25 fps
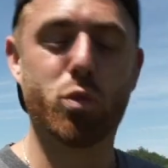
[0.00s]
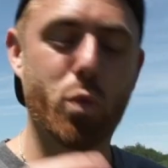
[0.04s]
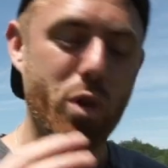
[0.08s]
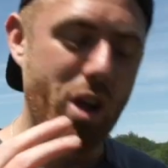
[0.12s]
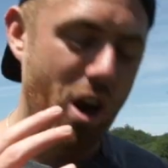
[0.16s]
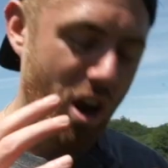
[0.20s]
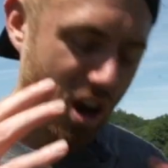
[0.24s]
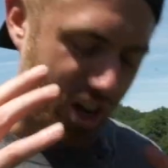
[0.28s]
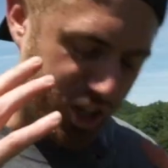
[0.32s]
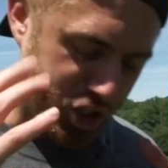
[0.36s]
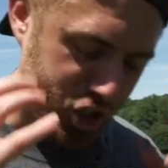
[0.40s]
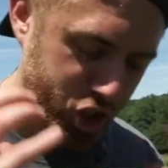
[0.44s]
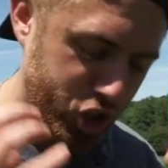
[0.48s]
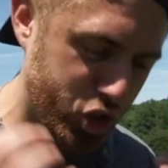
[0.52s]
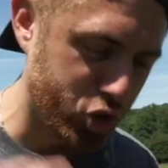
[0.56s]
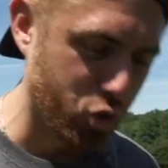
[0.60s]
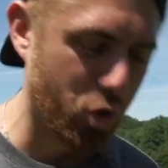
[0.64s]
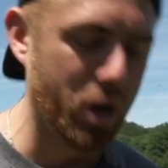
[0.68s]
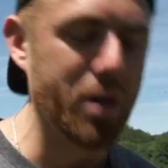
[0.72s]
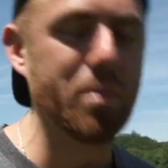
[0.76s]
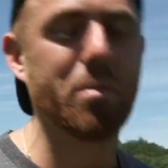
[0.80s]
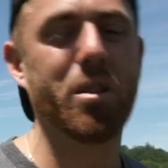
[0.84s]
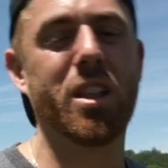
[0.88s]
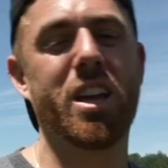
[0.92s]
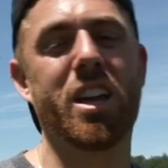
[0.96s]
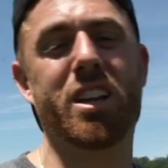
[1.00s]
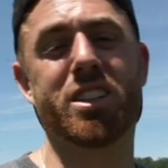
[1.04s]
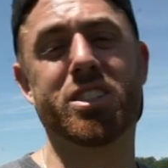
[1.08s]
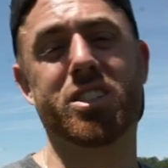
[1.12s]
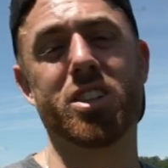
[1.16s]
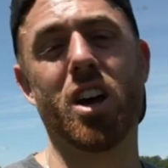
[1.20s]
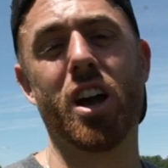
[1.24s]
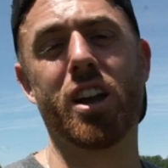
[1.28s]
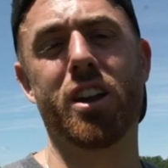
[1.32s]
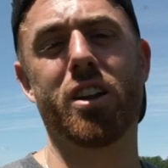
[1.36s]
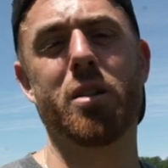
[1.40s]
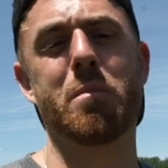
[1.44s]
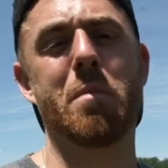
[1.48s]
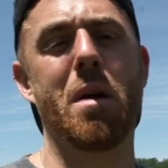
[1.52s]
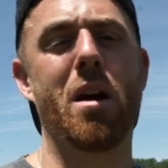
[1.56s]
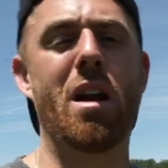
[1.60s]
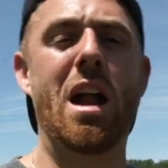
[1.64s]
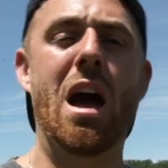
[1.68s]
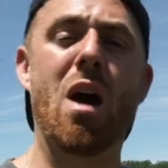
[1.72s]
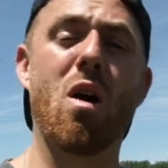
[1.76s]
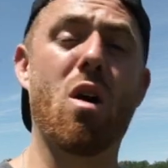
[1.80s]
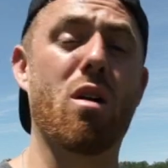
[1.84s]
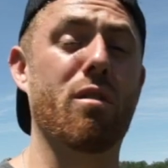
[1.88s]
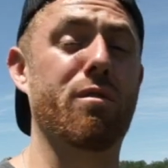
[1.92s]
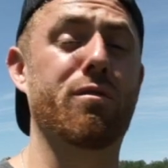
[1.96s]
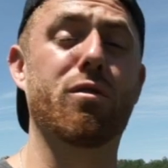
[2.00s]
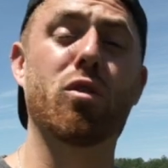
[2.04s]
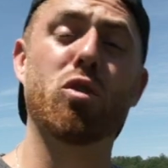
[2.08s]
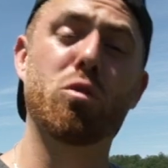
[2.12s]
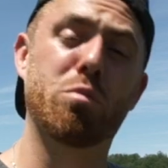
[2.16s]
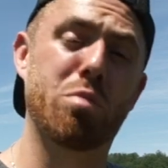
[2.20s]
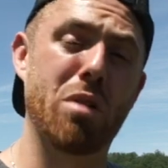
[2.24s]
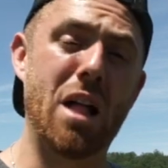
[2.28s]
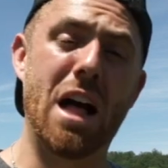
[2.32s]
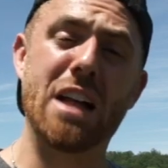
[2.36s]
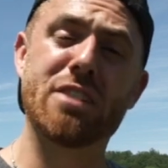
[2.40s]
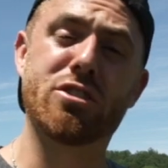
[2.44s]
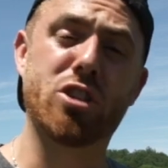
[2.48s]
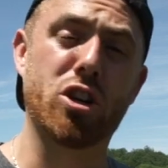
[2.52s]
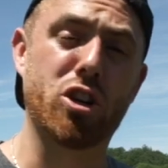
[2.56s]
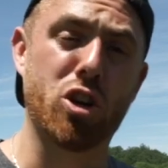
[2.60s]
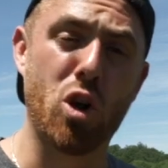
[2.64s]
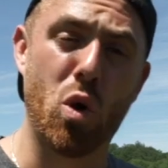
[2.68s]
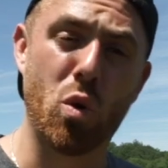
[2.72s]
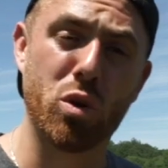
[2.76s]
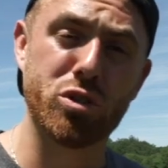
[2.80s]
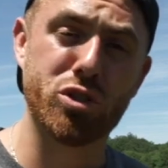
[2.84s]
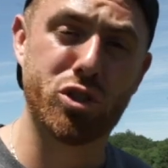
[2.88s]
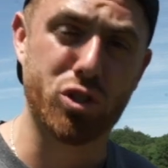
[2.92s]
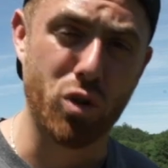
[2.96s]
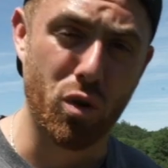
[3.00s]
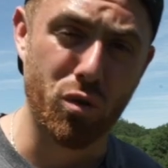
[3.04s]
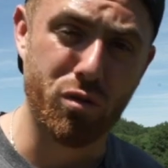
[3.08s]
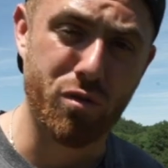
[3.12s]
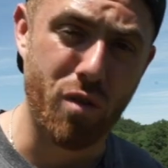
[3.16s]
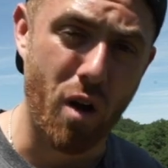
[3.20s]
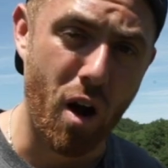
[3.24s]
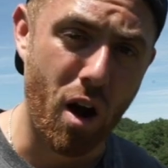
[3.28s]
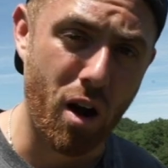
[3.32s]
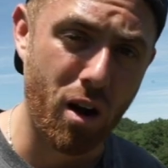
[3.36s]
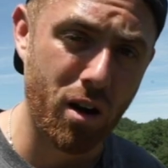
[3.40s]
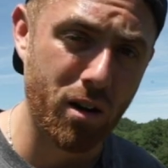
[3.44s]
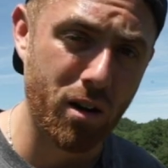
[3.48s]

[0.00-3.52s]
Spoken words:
we are extremely excited about how our food plots are going so far.